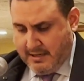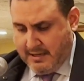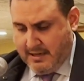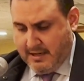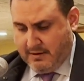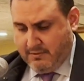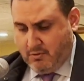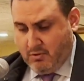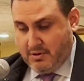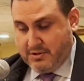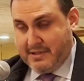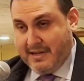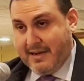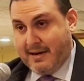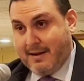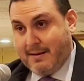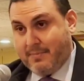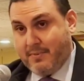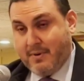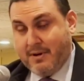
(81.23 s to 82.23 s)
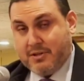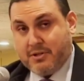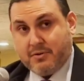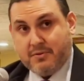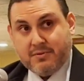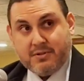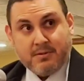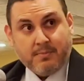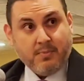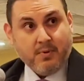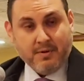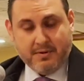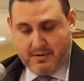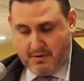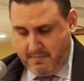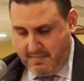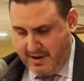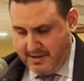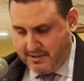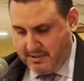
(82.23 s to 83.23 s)
And of course, that operation will support their
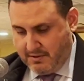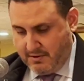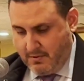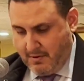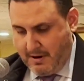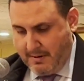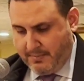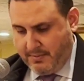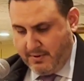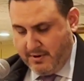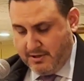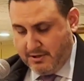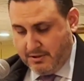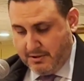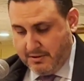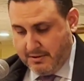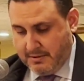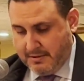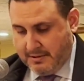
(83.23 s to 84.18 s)
Mexico operation.